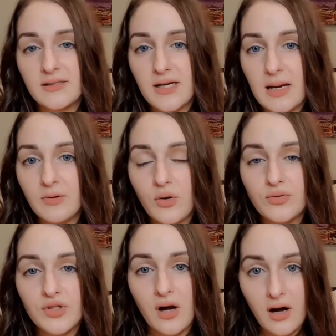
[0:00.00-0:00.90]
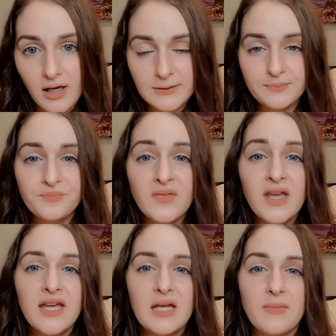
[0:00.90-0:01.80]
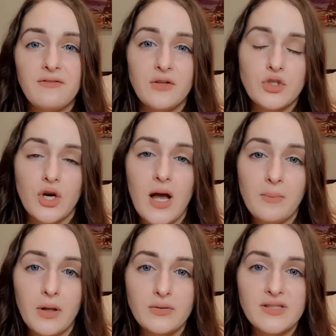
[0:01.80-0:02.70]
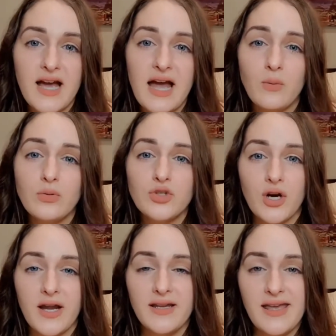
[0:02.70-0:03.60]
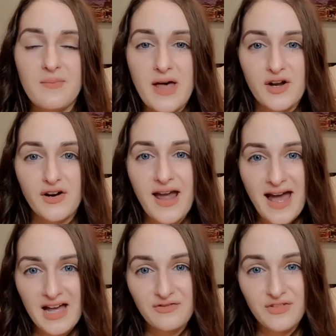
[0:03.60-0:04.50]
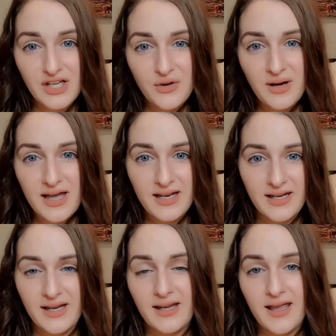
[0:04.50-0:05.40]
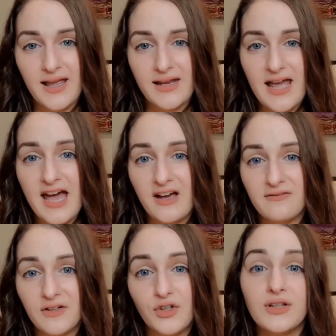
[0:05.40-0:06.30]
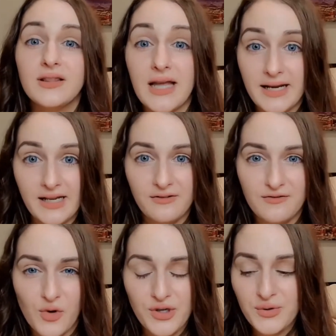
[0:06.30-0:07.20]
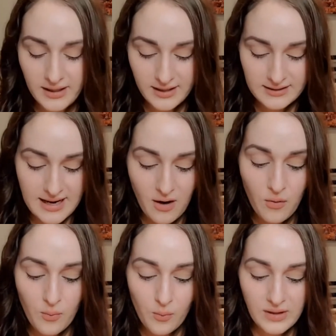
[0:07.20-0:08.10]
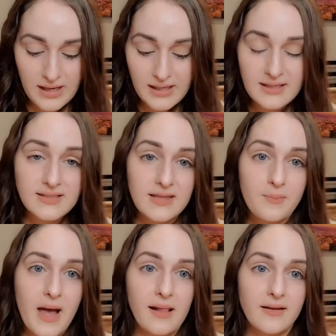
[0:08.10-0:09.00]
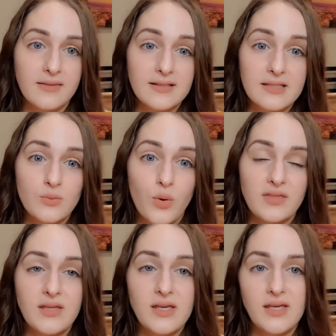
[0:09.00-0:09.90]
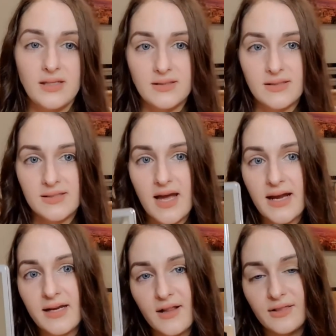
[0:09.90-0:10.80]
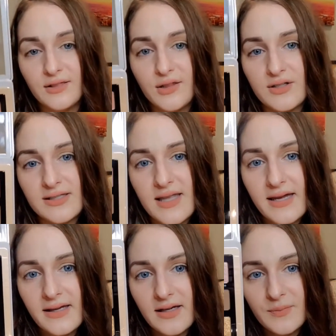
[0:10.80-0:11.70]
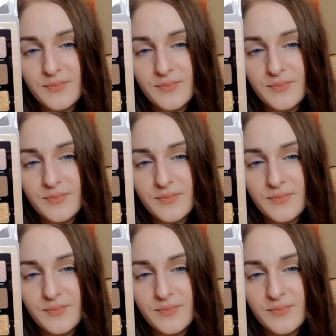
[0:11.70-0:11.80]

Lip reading: time goes on in my future uploads, I will try and get better at video editing and have good lighting for you. Now, getting into the palette, this is what the inside looks like.